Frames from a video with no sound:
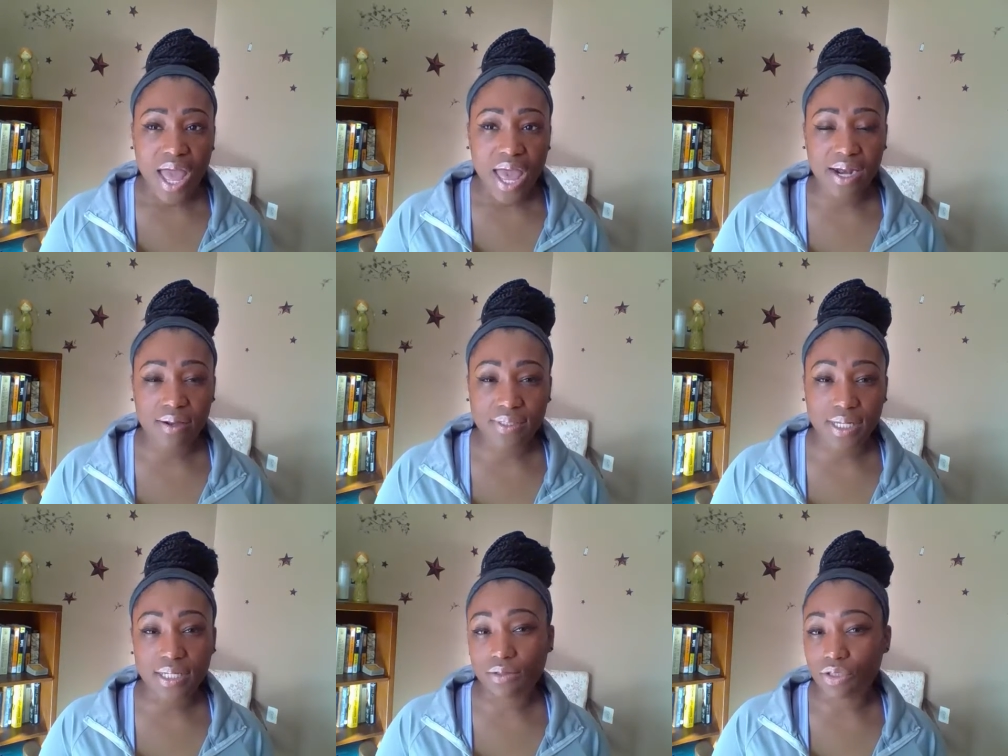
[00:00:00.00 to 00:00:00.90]
And I was
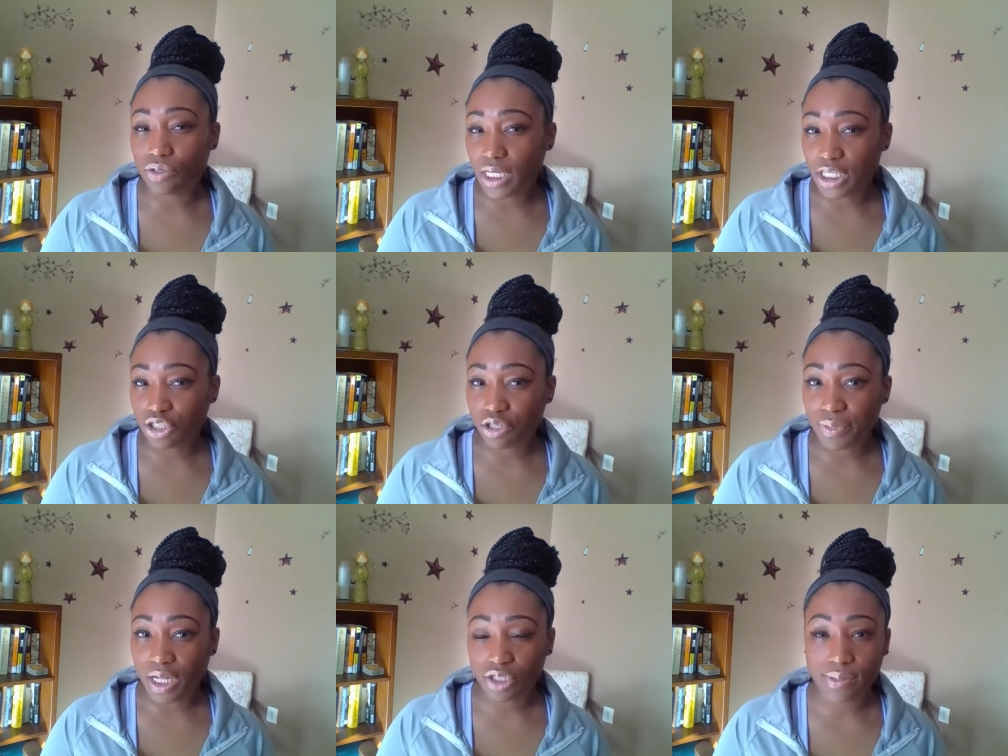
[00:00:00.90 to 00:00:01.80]
like, do you daydream a
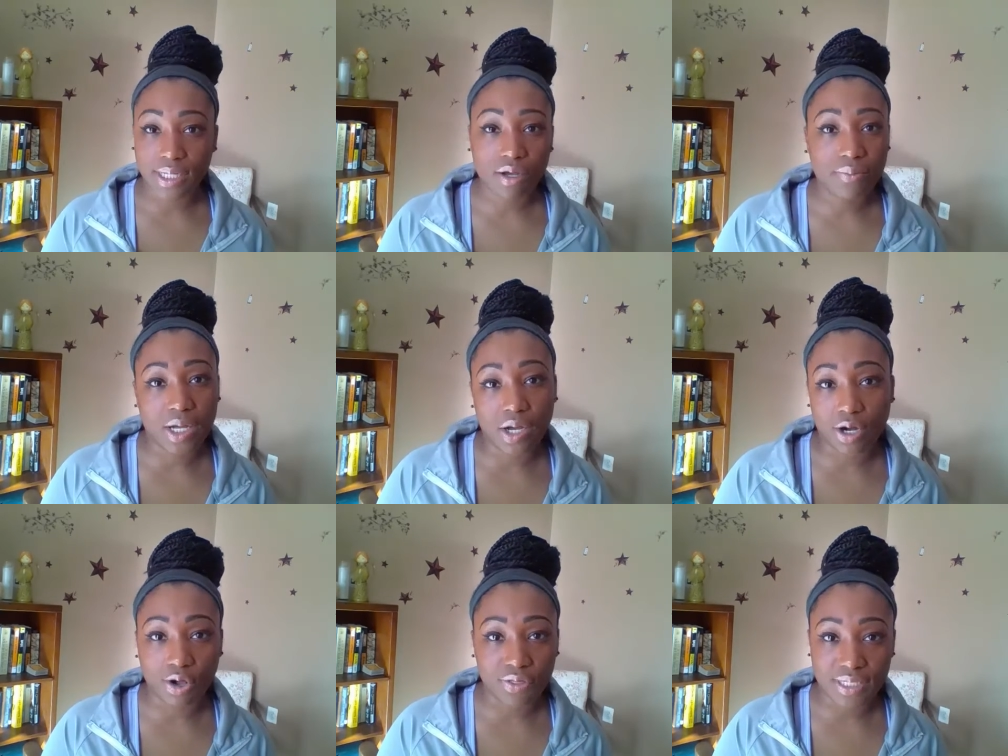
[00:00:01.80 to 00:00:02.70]
lot? She was like, oh my God,
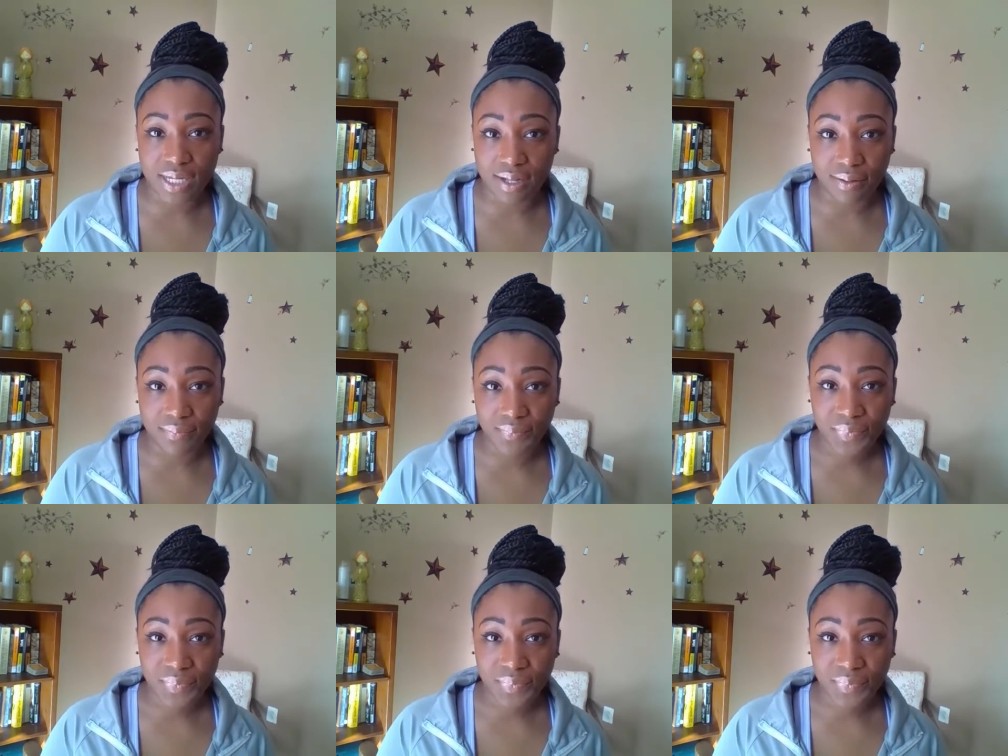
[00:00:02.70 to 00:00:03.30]
all the time.